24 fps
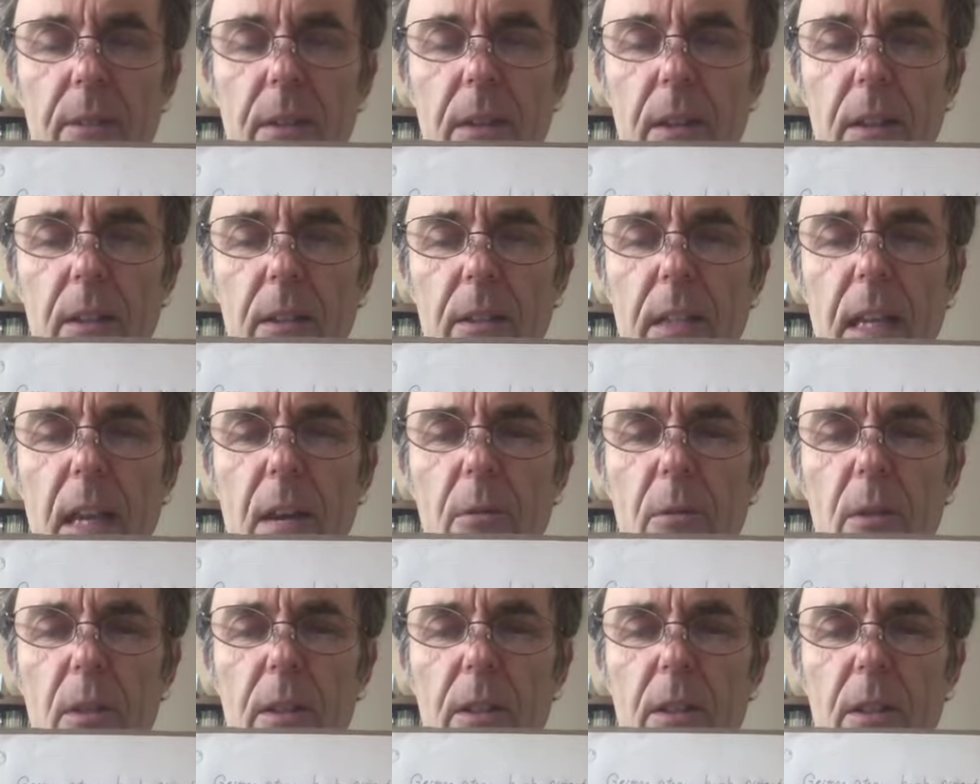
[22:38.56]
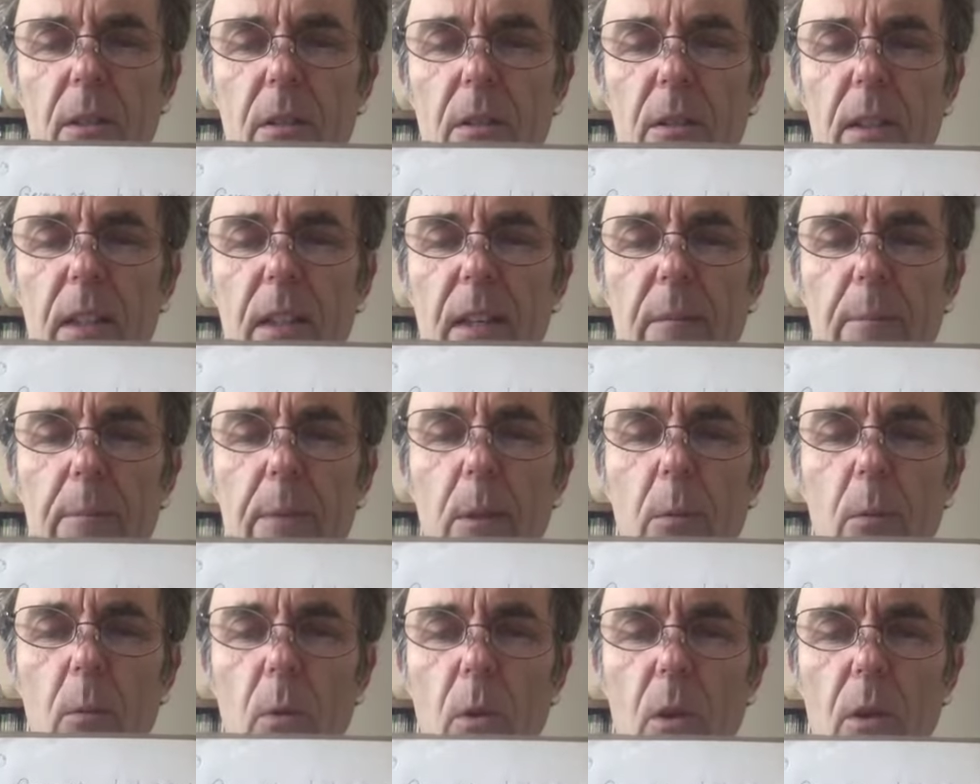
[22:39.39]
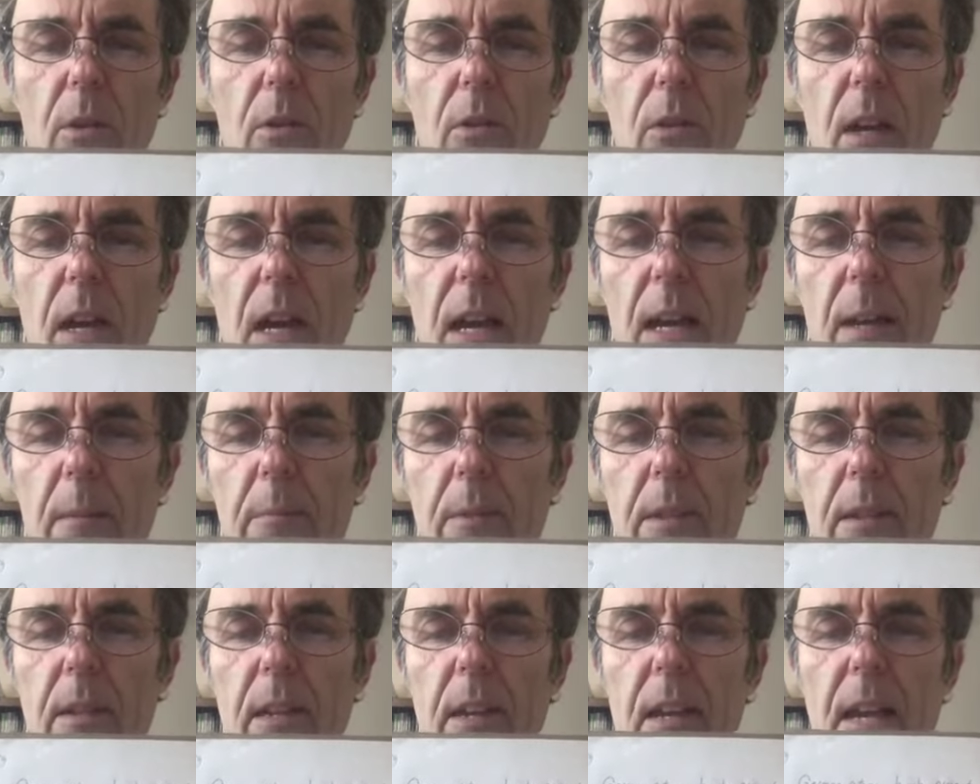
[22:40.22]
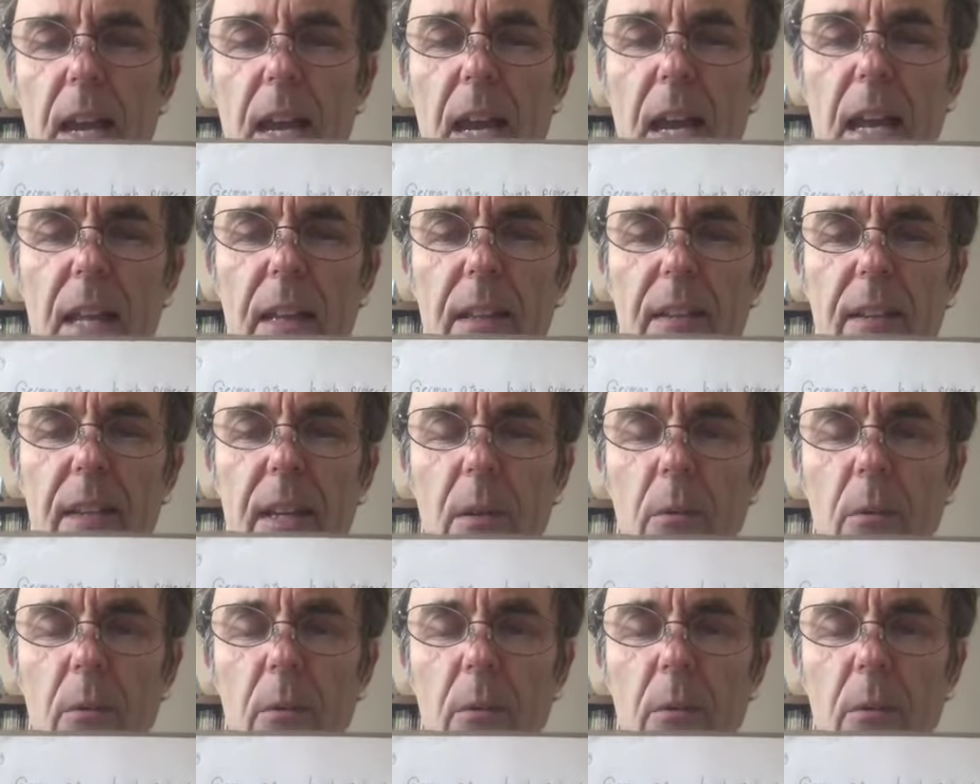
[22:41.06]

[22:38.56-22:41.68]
Hitler, that would certainly have been war crimes, and they